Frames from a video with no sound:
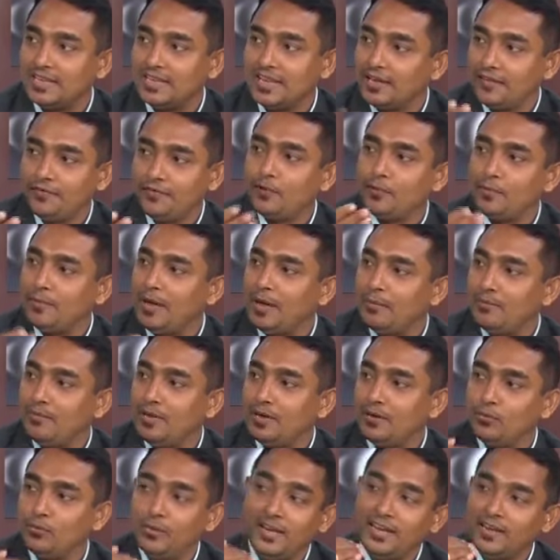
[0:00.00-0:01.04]
Like if you
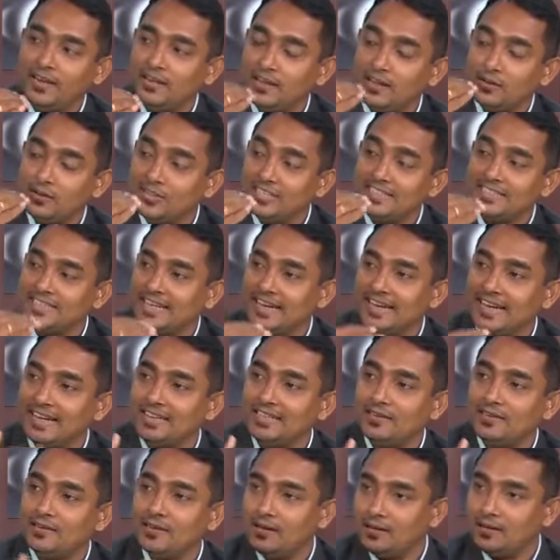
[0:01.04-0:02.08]
remember, we on the
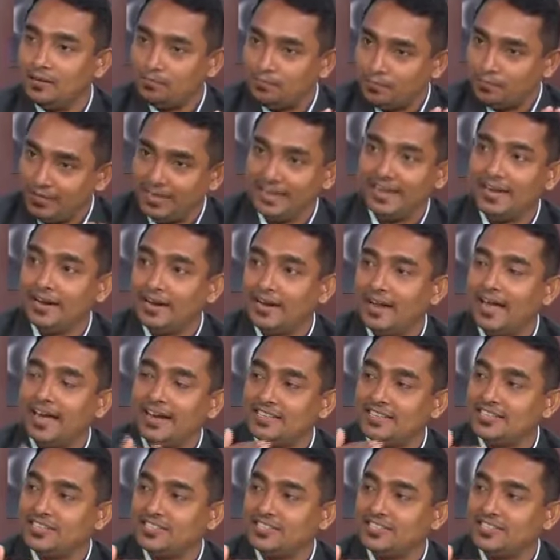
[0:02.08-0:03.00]
second uh, layer, I had